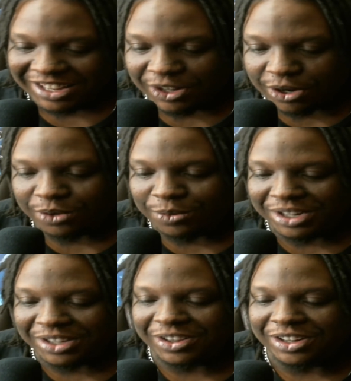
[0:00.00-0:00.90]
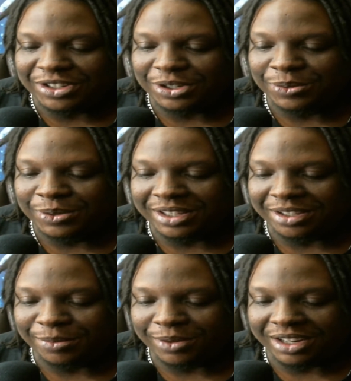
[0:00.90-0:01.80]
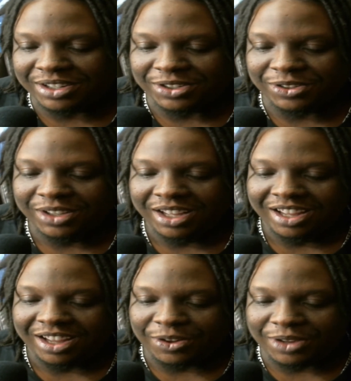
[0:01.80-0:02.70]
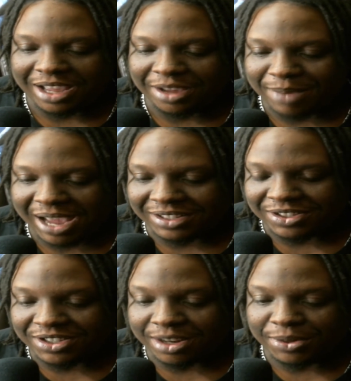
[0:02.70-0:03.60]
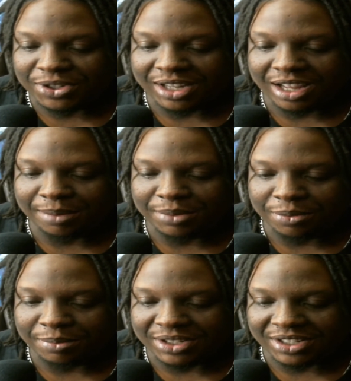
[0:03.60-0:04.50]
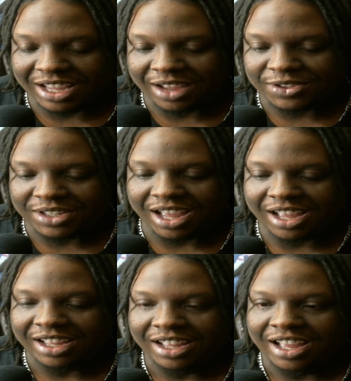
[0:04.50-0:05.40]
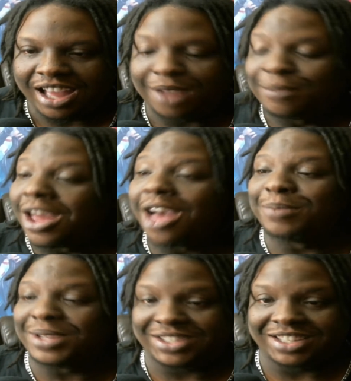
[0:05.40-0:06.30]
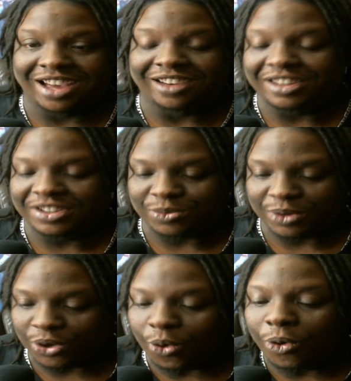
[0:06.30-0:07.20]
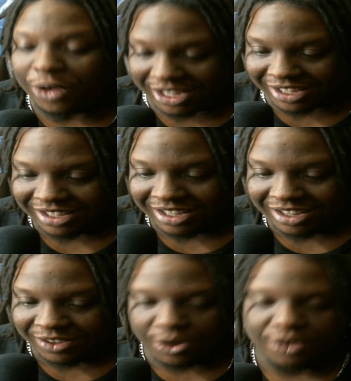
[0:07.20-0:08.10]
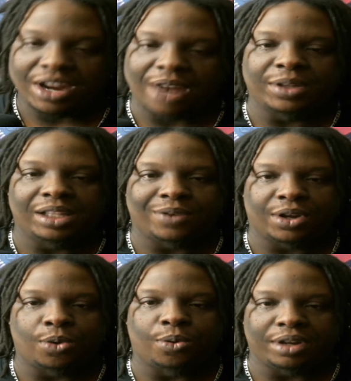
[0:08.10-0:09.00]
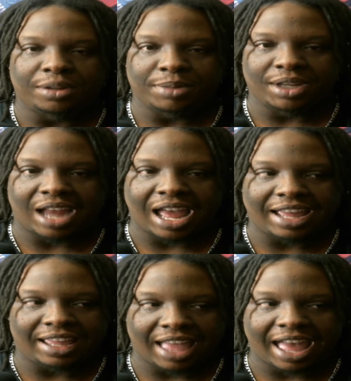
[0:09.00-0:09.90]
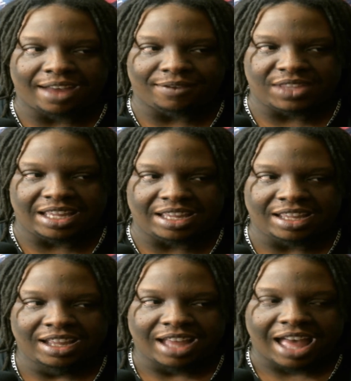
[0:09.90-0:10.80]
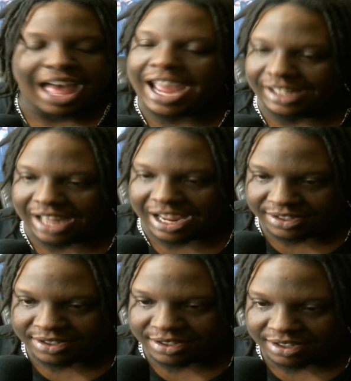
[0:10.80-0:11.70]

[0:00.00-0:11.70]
Lord, what are you going to do with him, Rachel? Okay, back to SummerSlam. You're missing out, Skye. I am not missing out. It is recording. Well, not really recording, but I have the highlights